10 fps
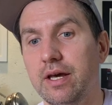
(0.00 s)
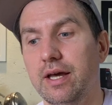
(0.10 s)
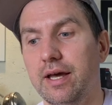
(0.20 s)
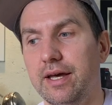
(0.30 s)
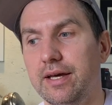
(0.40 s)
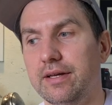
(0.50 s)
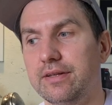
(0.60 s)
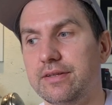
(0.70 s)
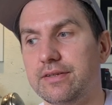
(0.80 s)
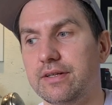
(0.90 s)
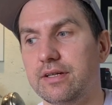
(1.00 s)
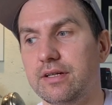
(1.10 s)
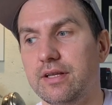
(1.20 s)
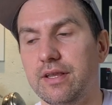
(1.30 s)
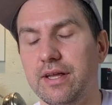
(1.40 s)
And
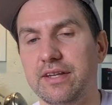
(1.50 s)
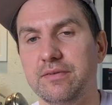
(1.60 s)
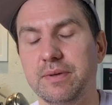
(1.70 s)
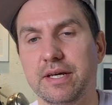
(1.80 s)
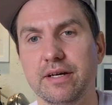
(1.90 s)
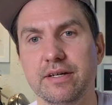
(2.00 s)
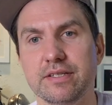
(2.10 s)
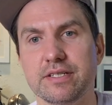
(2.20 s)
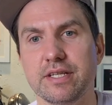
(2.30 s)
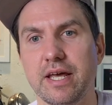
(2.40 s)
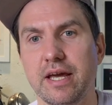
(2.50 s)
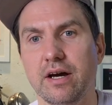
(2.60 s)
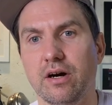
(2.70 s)
that's because they